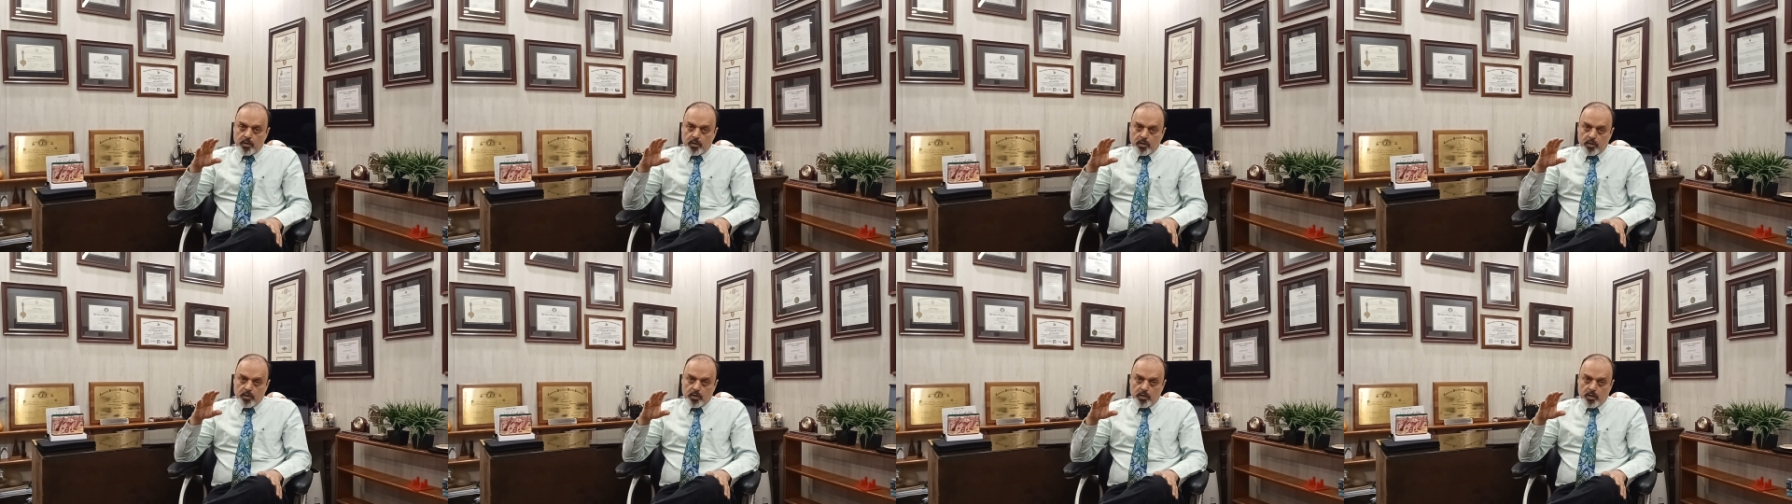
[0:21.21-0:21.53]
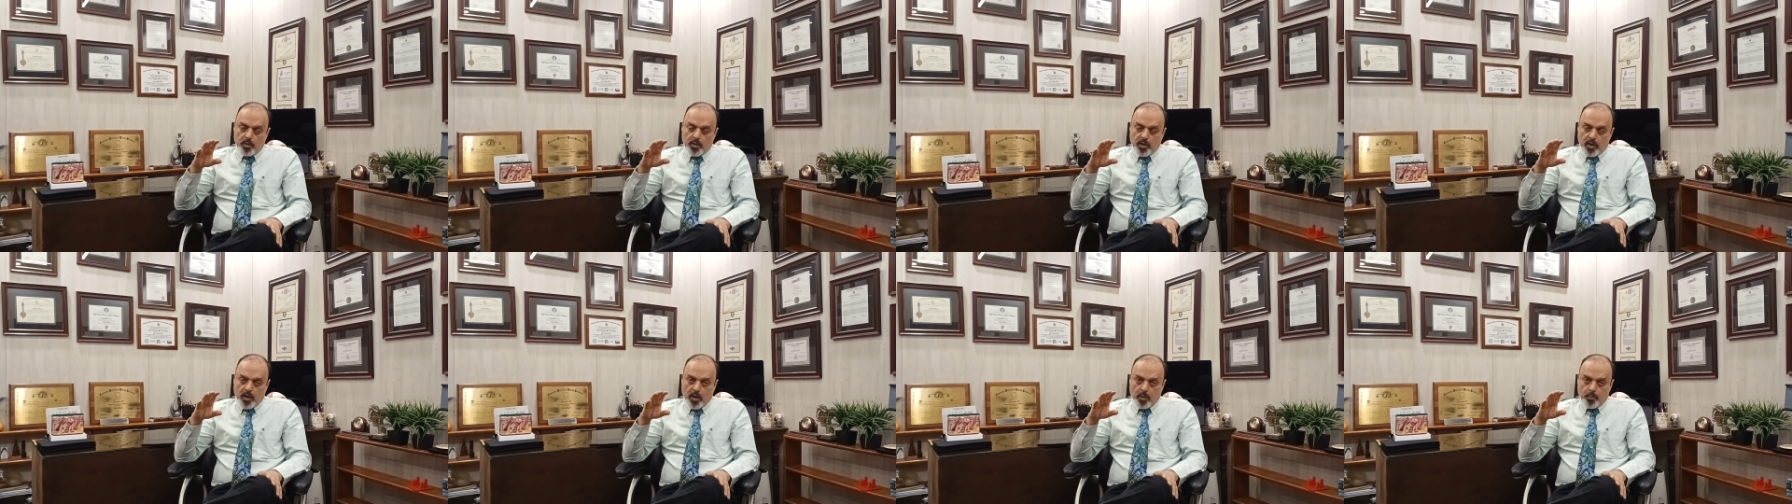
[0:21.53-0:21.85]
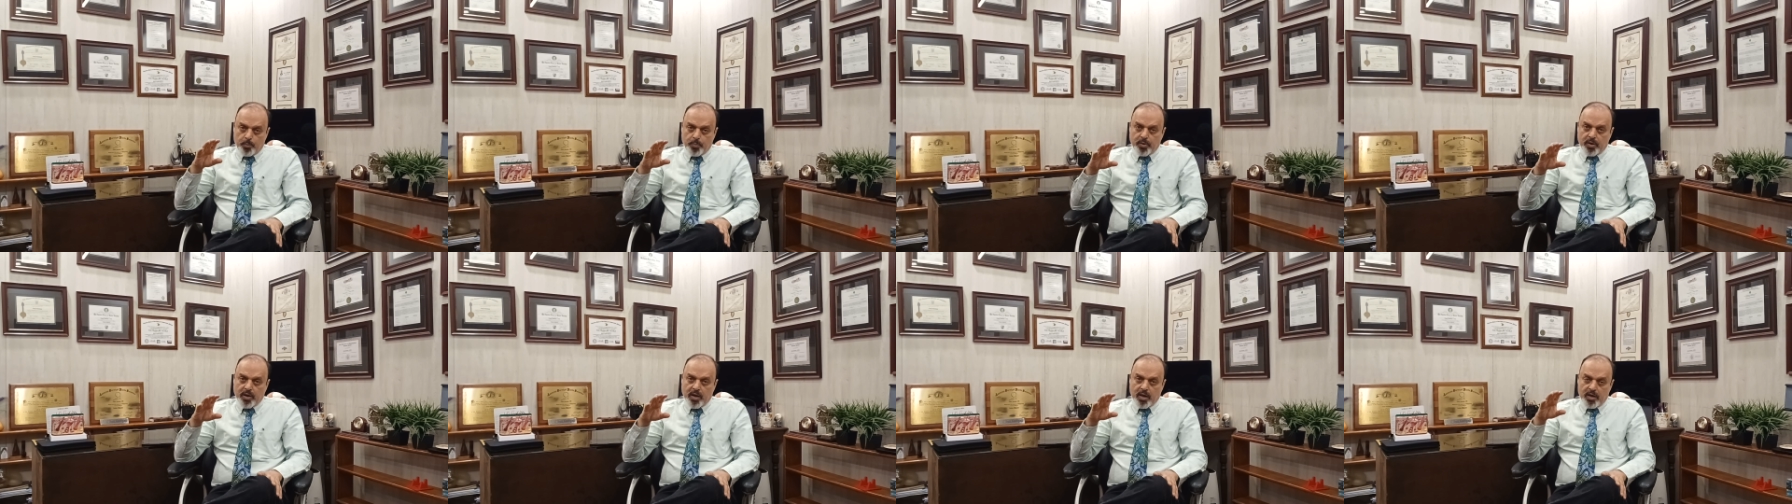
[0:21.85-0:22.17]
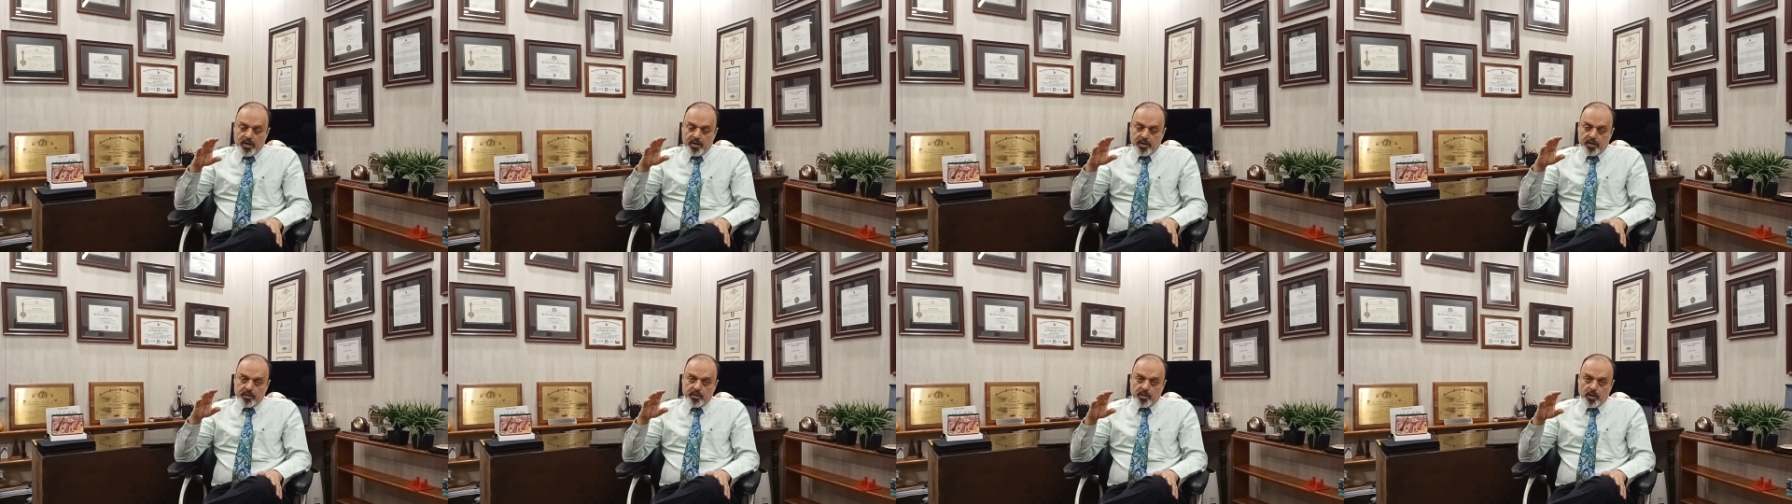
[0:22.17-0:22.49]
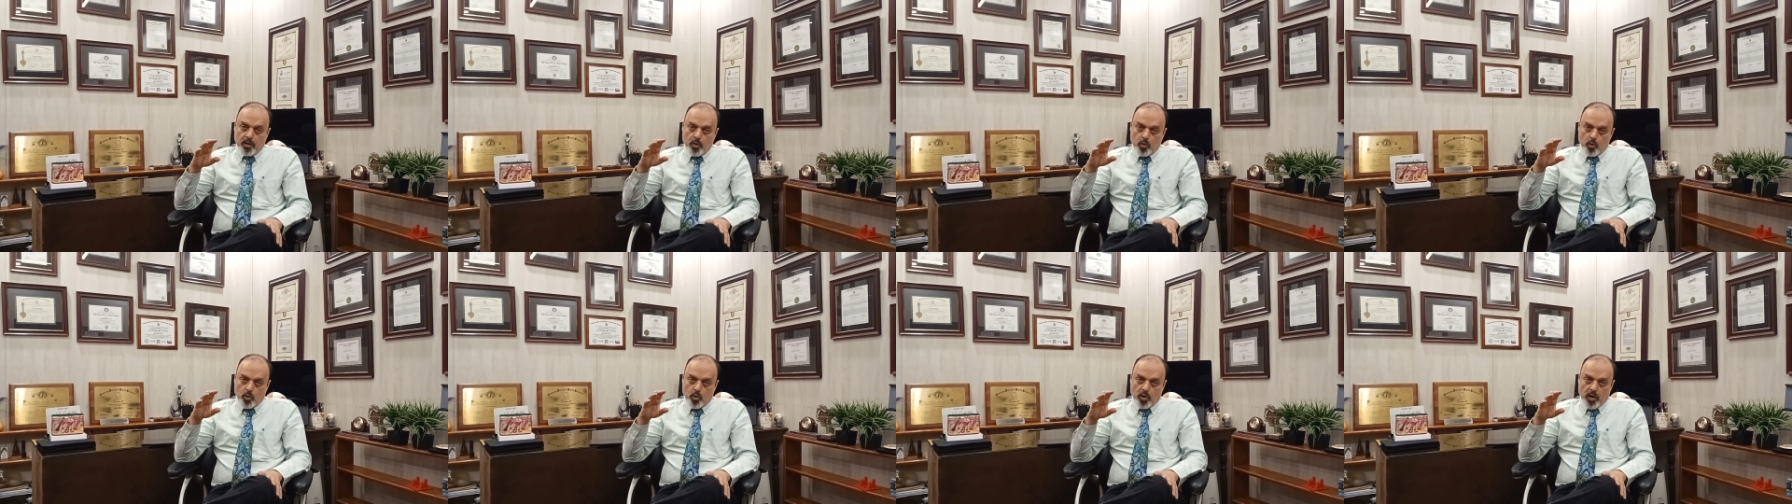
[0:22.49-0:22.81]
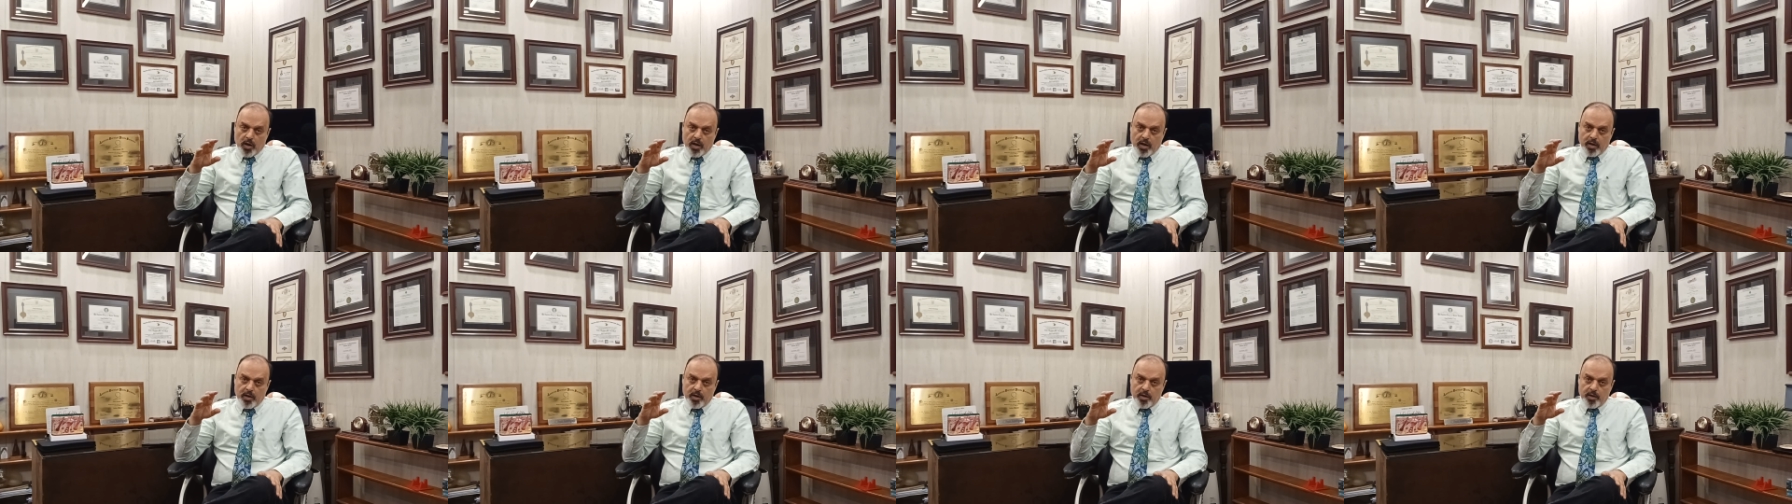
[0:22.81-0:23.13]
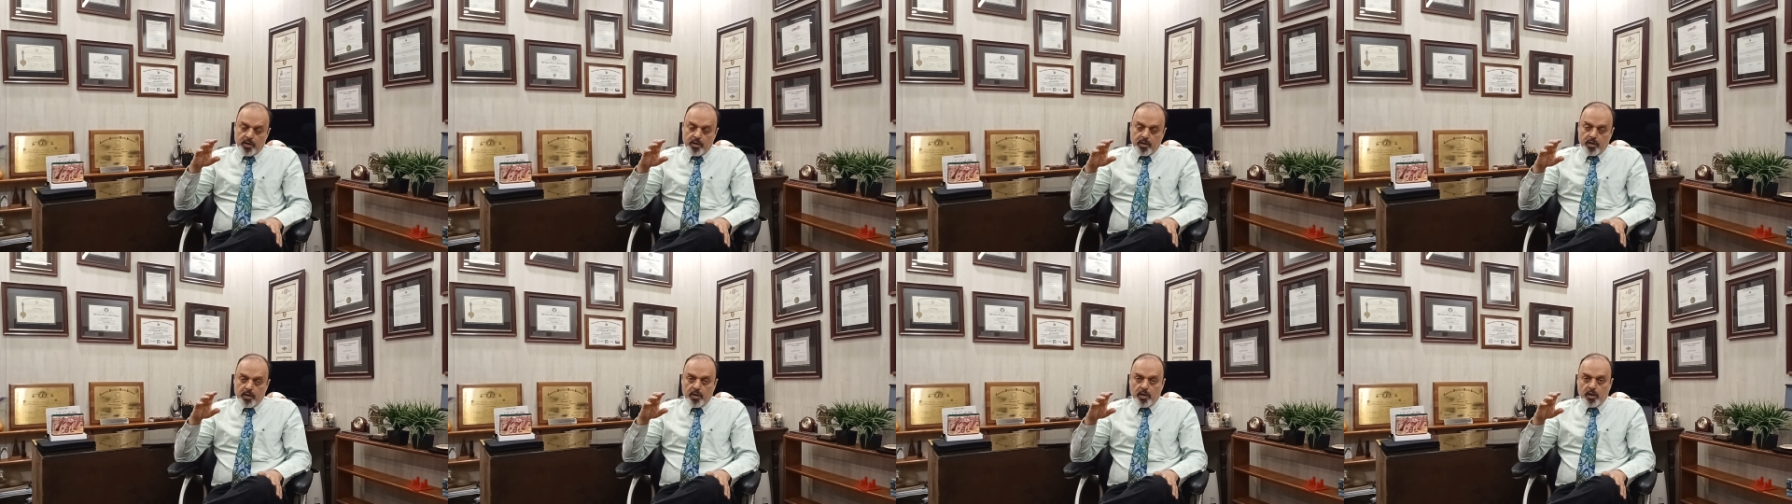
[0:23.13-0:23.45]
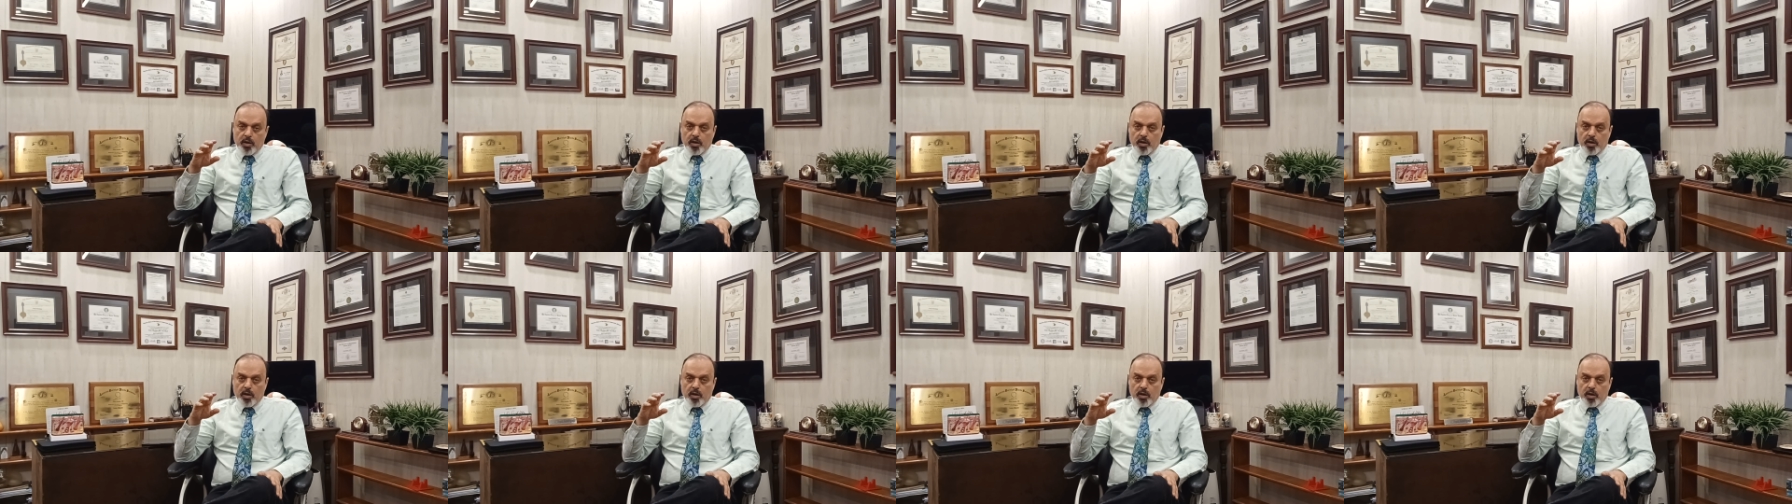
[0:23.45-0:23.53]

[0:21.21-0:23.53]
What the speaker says: The upper eyelid and the lower eyelid